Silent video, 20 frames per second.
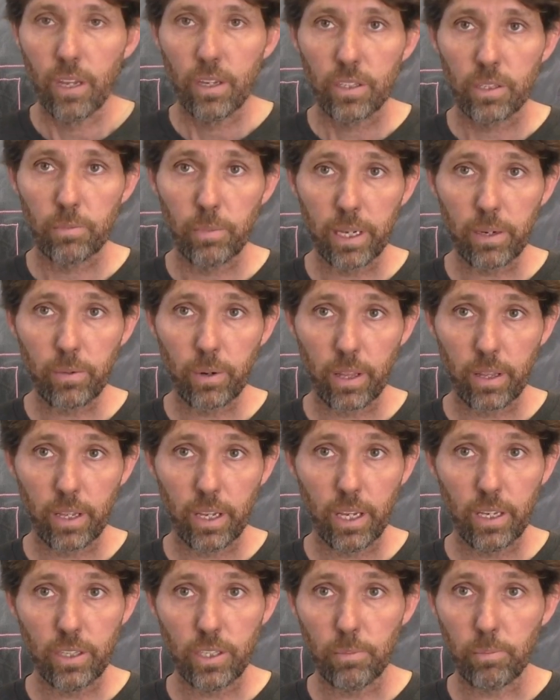To make one of
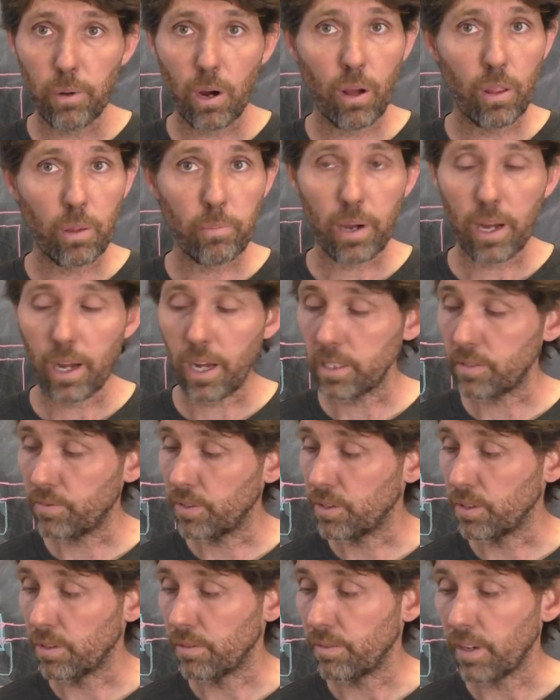these, you buy all the parts for
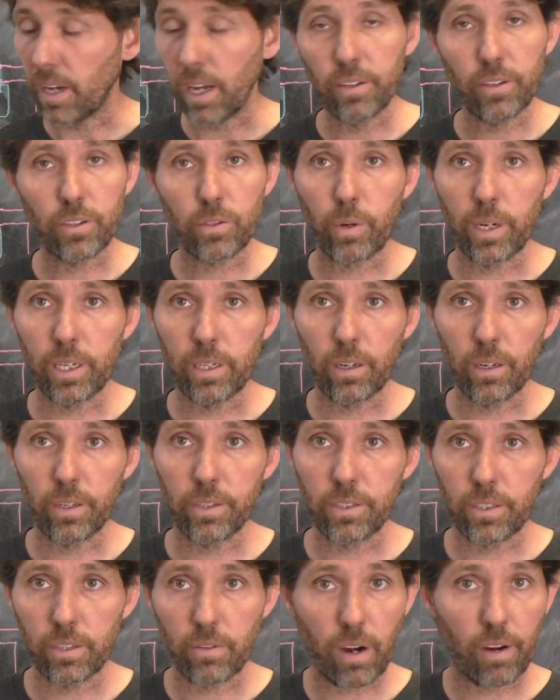sort of under
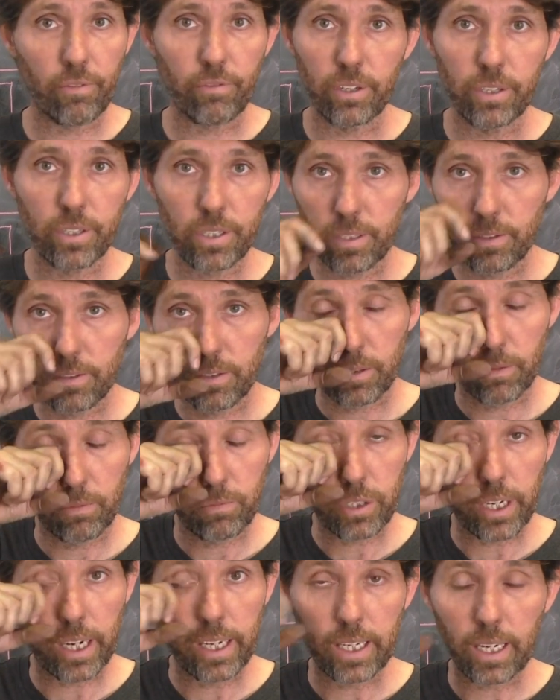$20 at your average sort
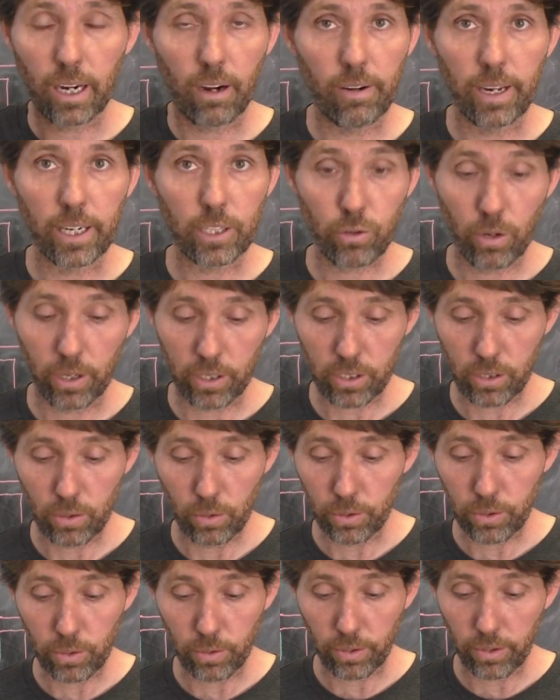of J-Car electronics
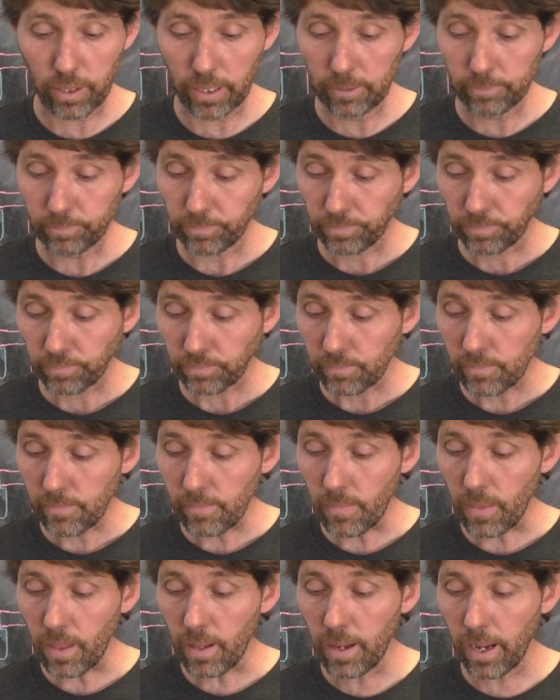store sort of thing.
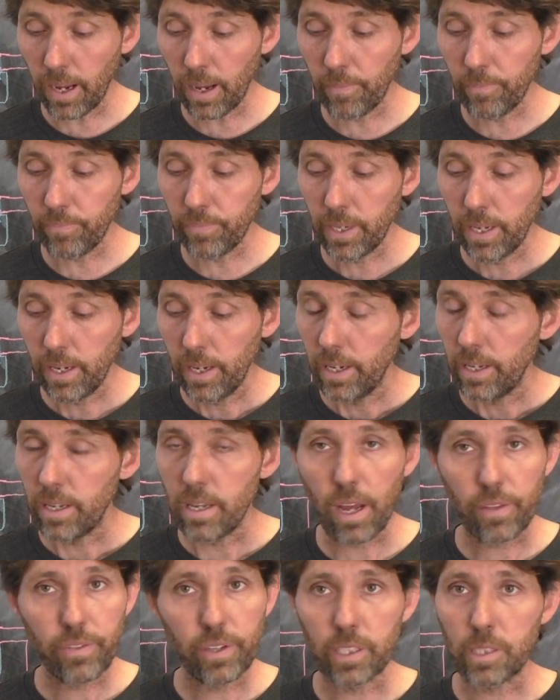
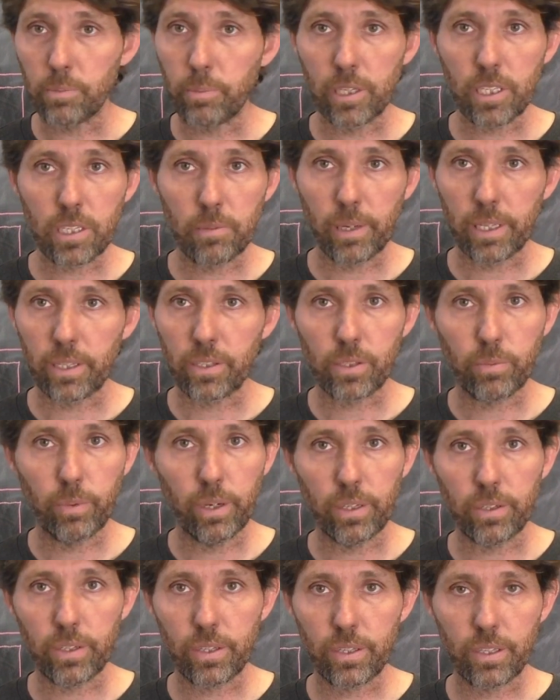Nothing special about the
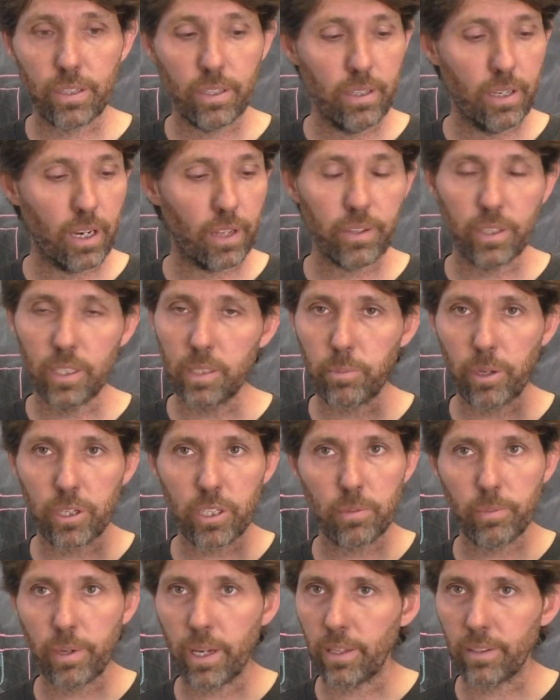switch, nothing
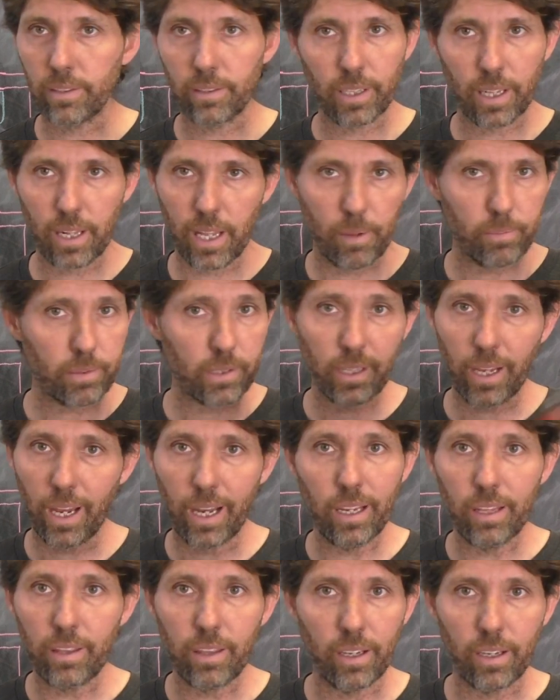special about the clamps,
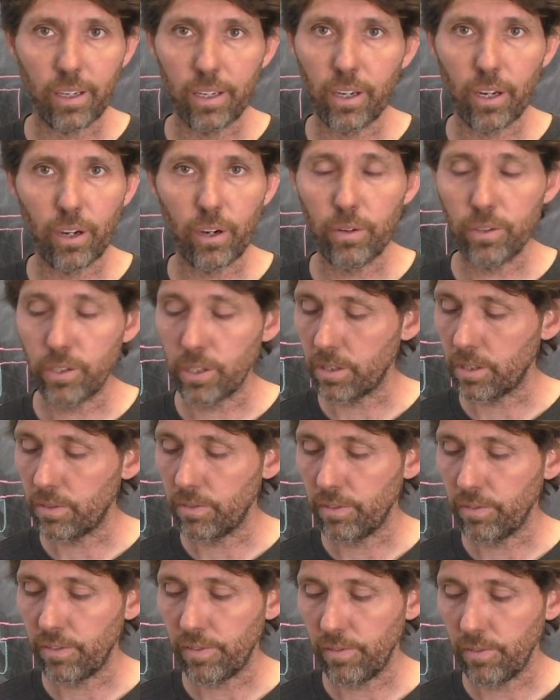anything, you know,
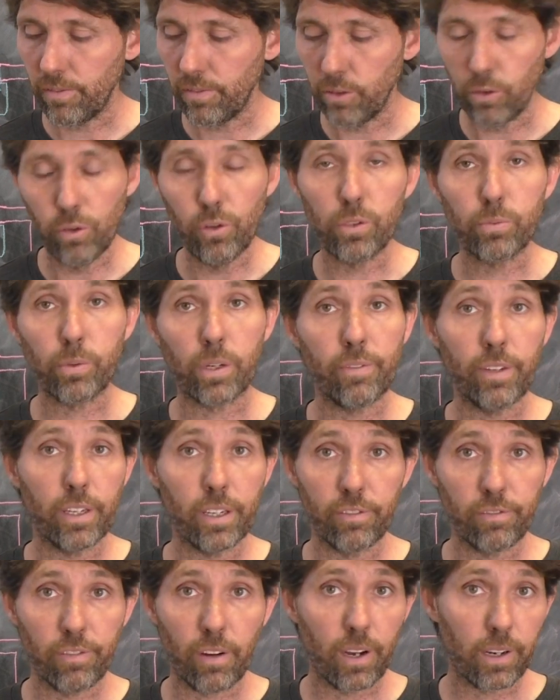just use whatever you
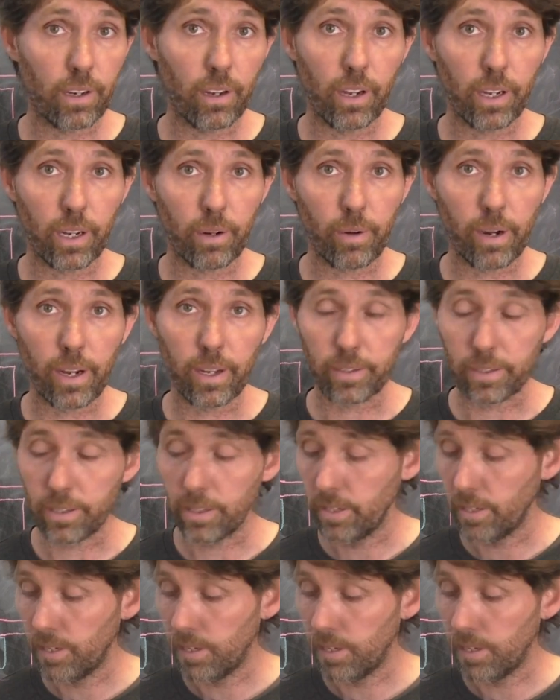can find lying around.